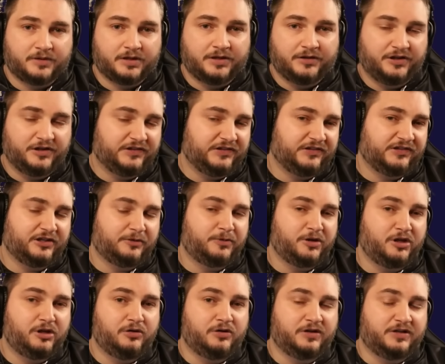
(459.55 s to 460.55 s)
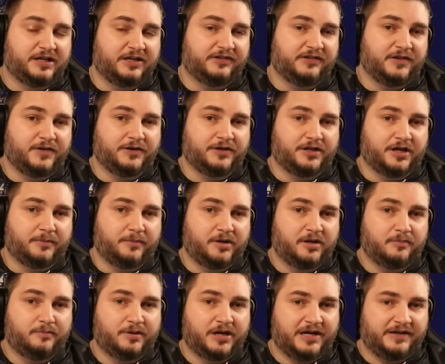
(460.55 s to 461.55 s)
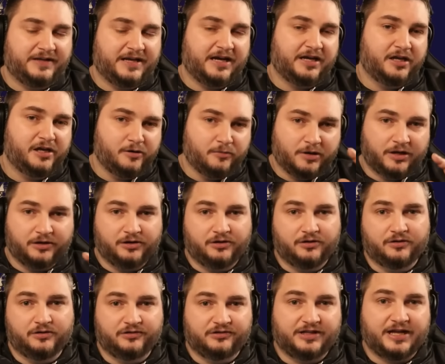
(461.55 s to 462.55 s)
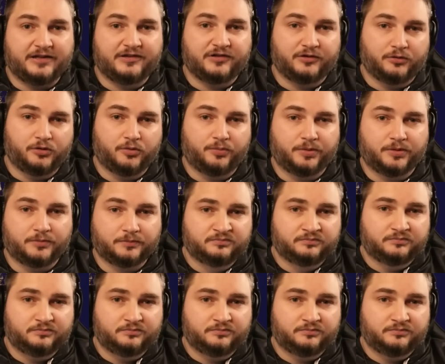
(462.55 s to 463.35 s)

This is something you can test at the dummy by attacking while your stats are open.